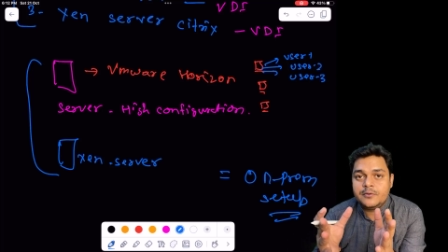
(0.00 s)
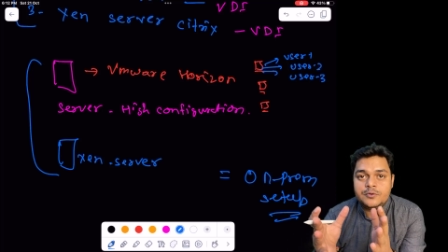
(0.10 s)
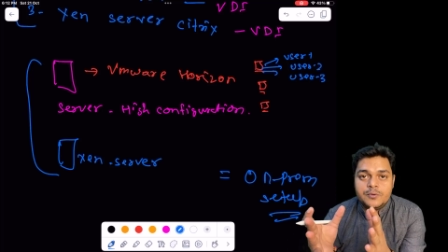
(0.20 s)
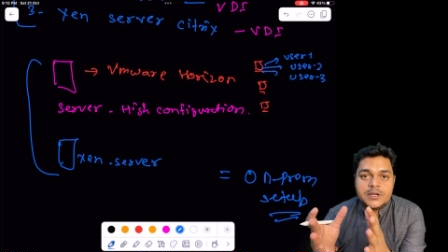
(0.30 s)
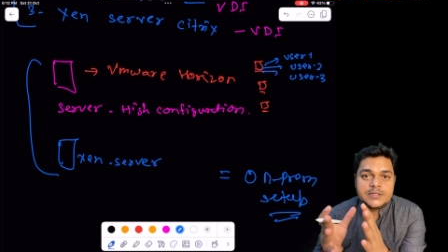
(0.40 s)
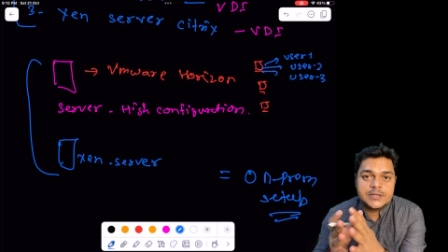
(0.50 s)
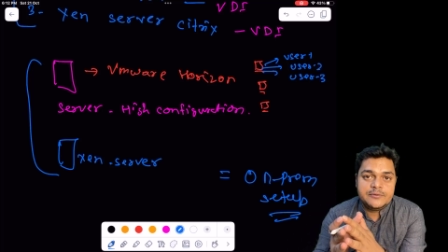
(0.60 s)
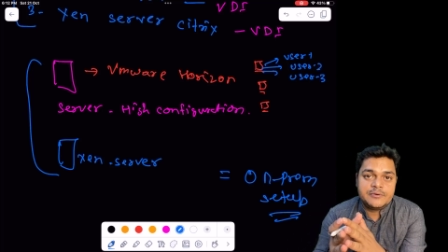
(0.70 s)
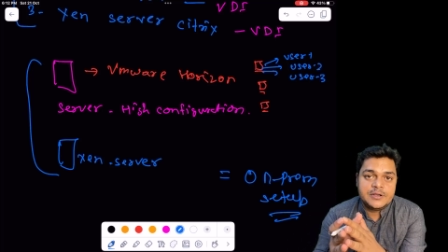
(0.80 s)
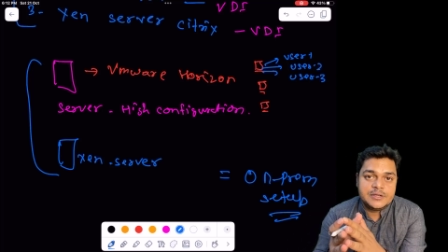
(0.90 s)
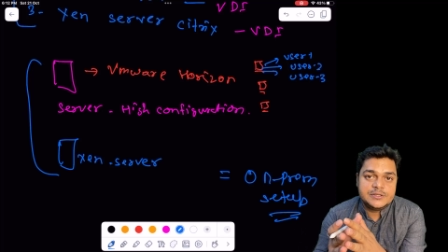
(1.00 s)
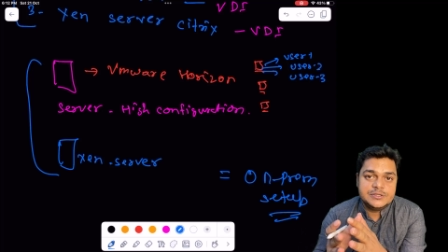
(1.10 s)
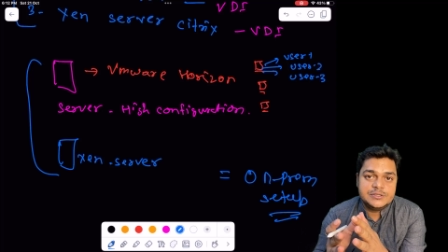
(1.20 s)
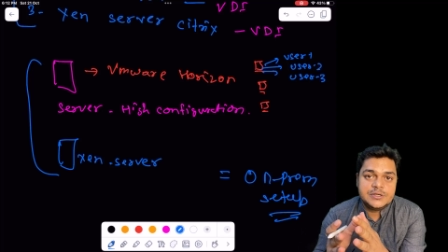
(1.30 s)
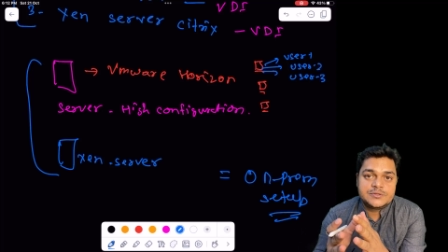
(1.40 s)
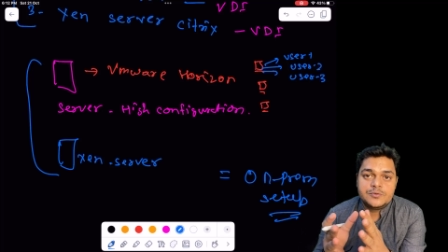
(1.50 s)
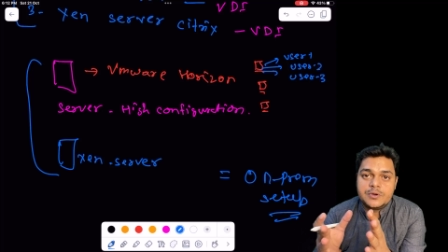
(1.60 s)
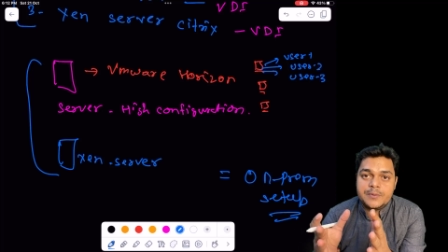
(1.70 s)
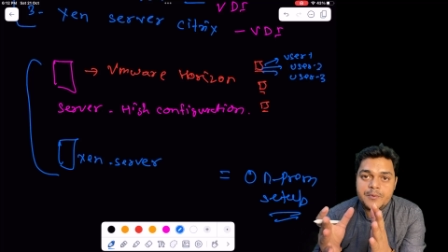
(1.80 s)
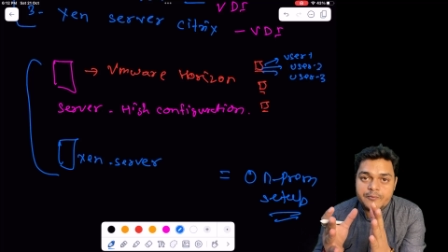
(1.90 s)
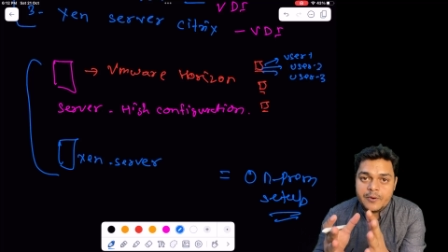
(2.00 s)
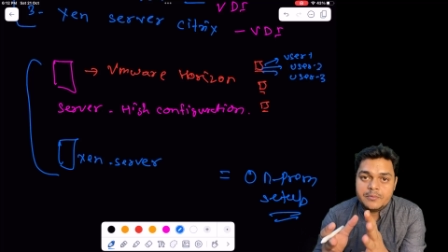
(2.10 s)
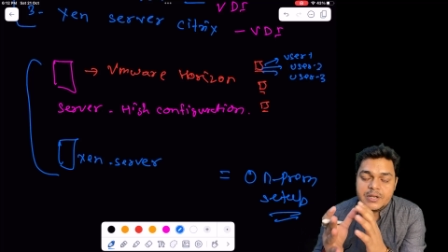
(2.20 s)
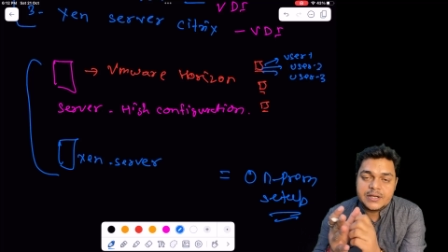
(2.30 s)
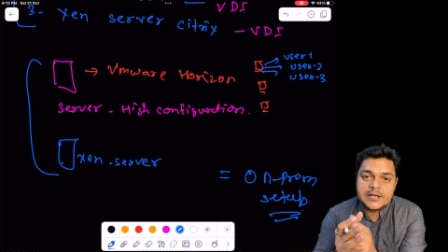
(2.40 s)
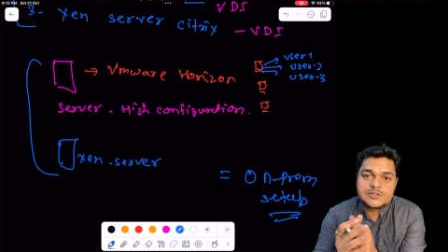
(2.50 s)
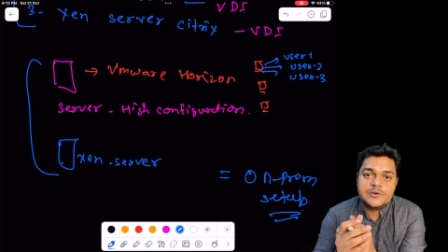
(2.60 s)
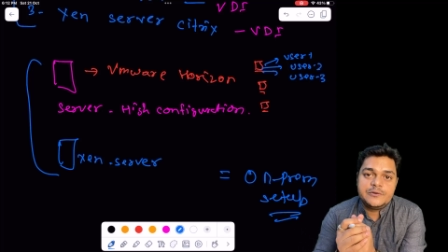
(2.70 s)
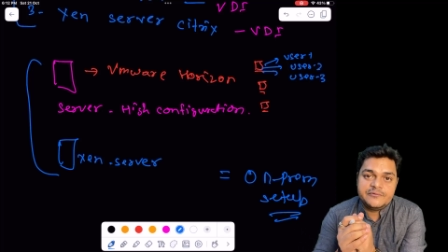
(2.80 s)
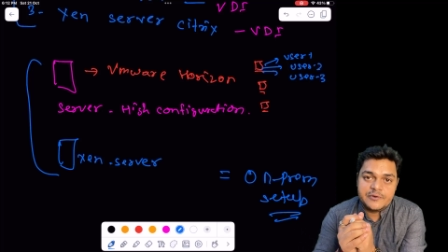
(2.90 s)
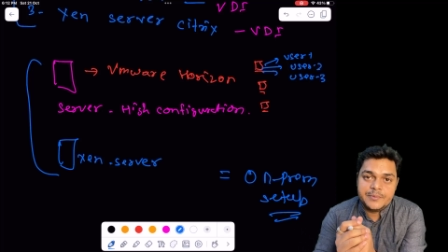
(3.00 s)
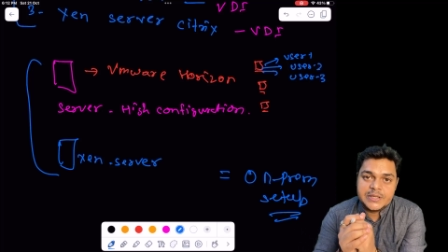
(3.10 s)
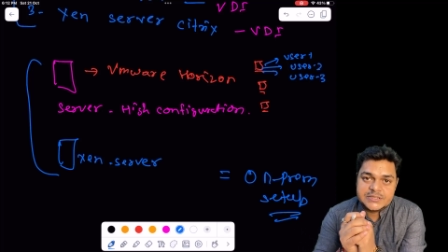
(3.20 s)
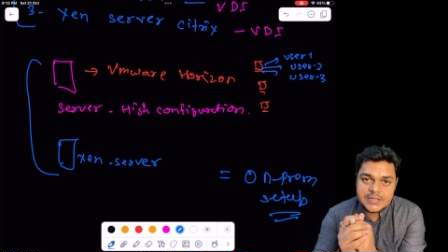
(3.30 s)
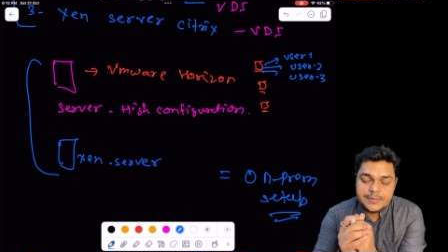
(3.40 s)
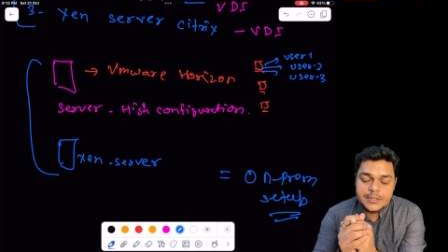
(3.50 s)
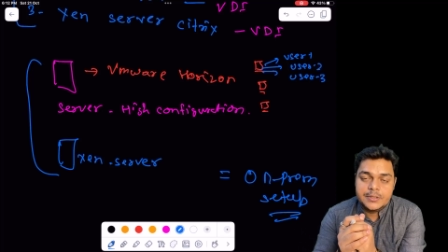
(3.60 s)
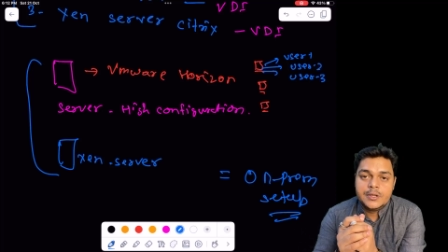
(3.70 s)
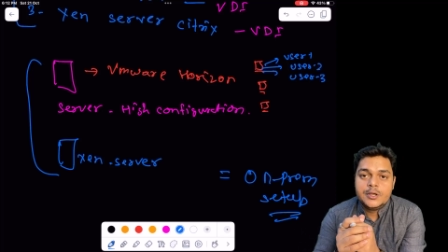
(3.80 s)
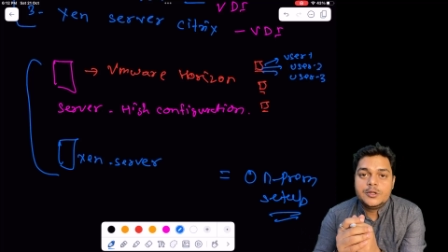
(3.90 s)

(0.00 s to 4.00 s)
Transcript: two or three different engineers who can perform the task 24 by 7